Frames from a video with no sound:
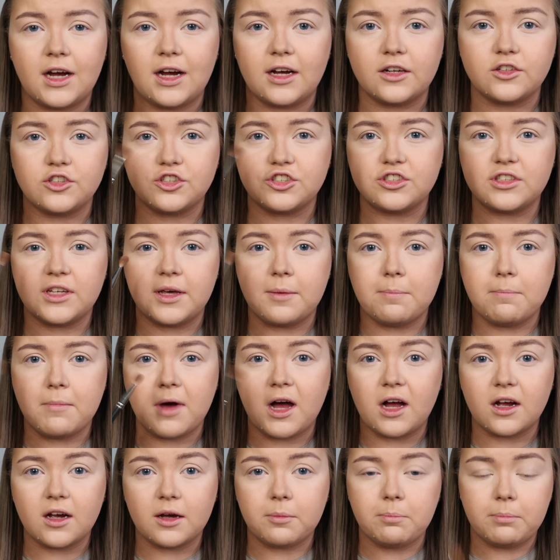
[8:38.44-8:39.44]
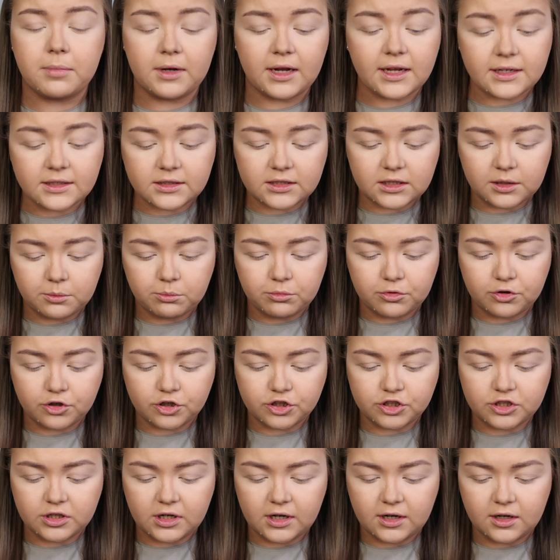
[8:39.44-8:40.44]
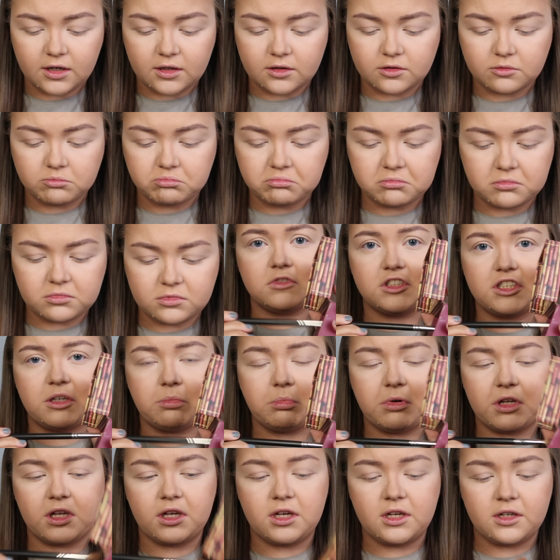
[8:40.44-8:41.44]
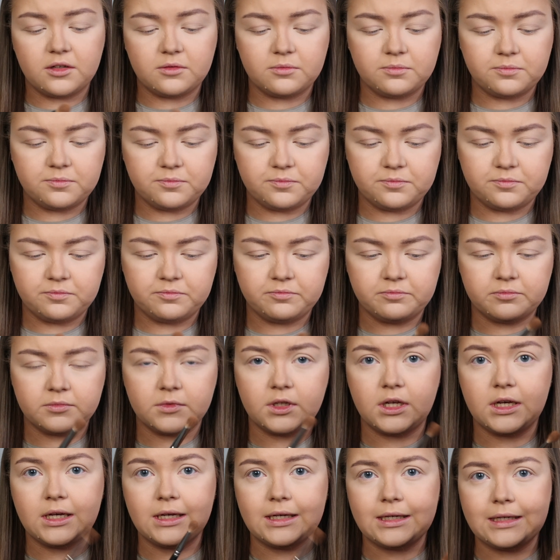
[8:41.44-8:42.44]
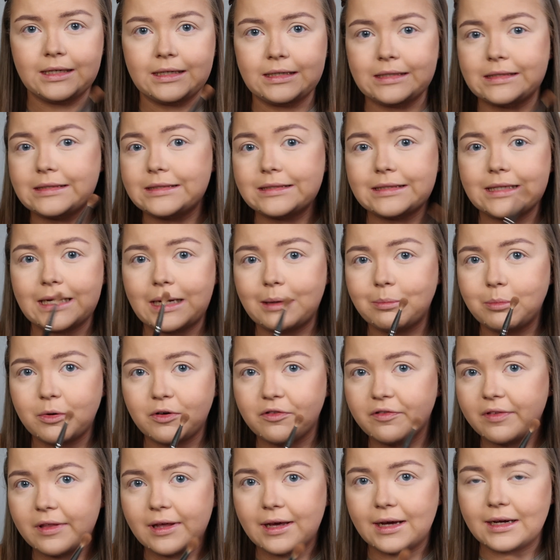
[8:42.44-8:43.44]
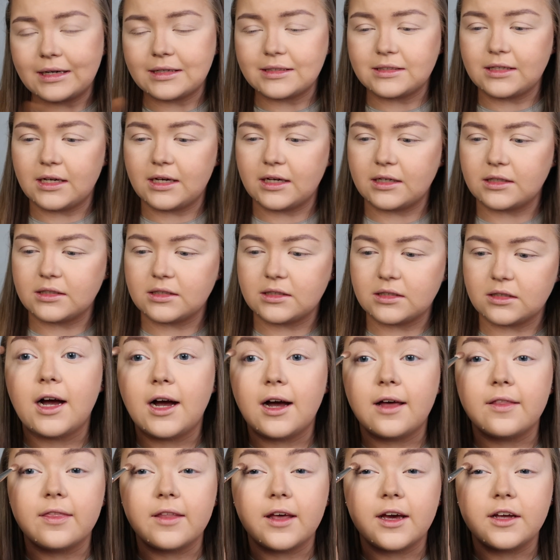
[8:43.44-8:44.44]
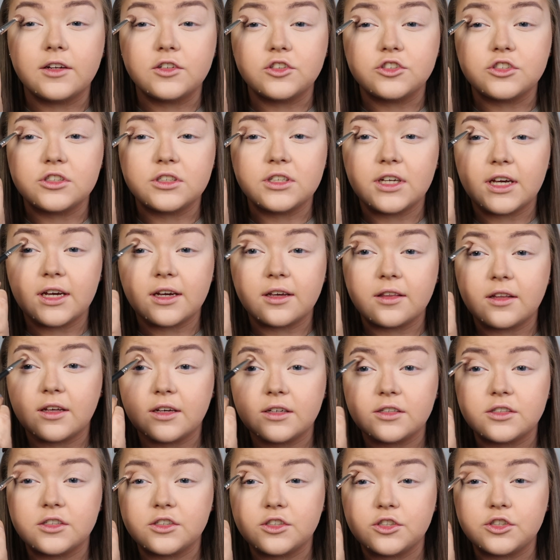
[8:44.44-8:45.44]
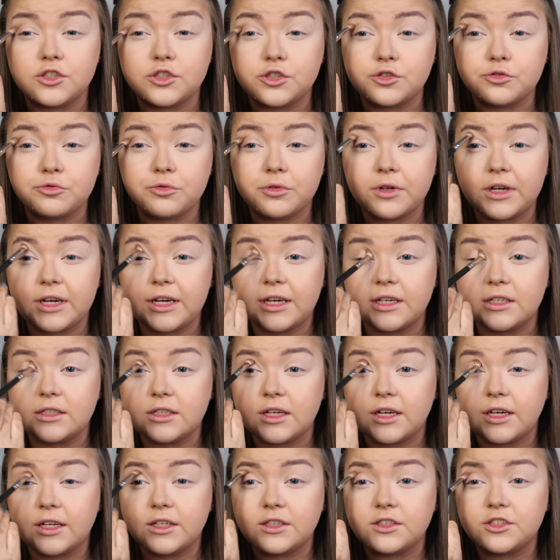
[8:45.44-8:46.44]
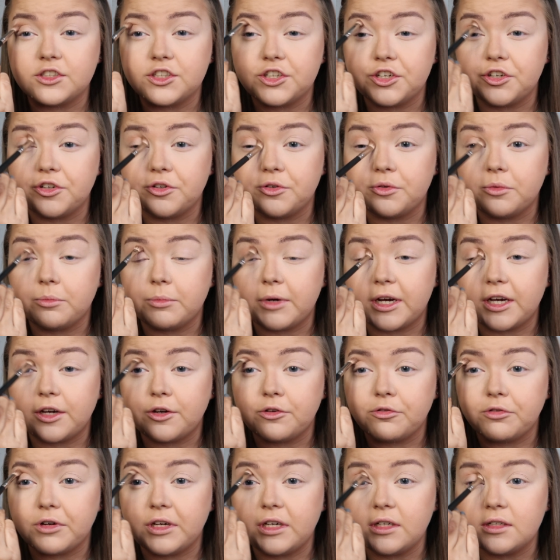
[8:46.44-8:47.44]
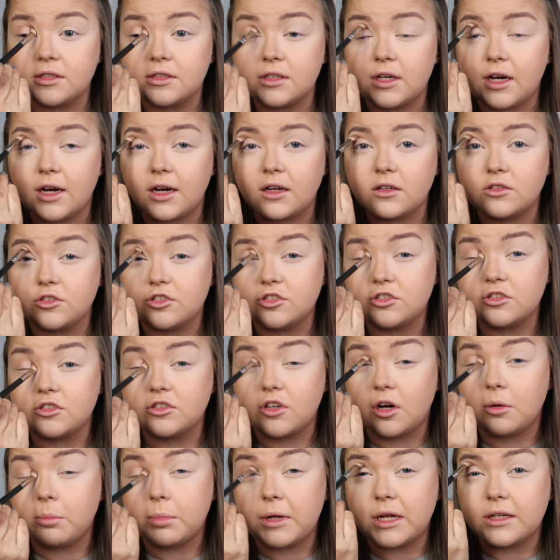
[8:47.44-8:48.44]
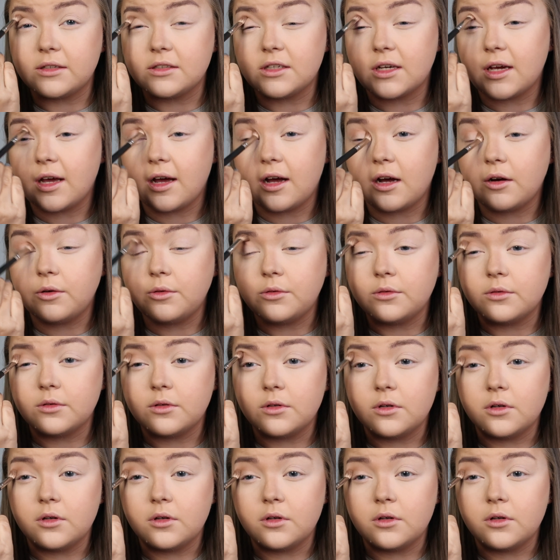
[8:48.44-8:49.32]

and just a MAC blending brush and dip it in, tap off the excess, and then just take this straight into my crease and just start blending it out.